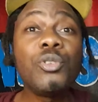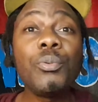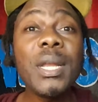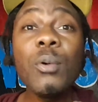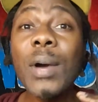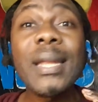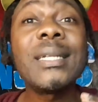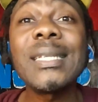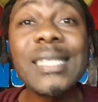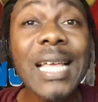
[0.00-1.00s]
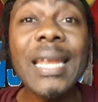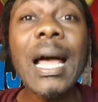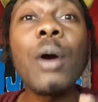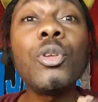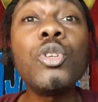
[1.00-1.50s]
you really want to understand
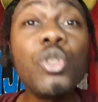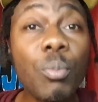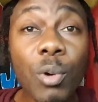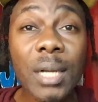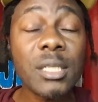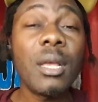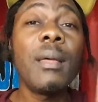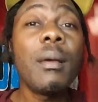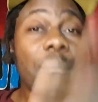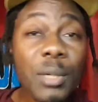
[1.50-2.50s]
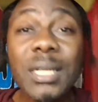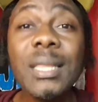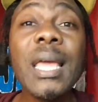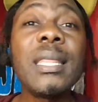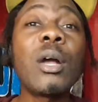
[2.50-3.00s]
how YouTube works, put it
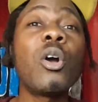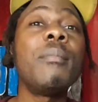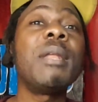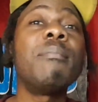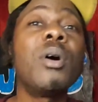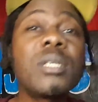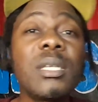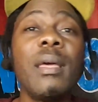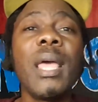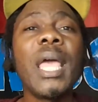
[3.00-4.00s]
there in the comment box.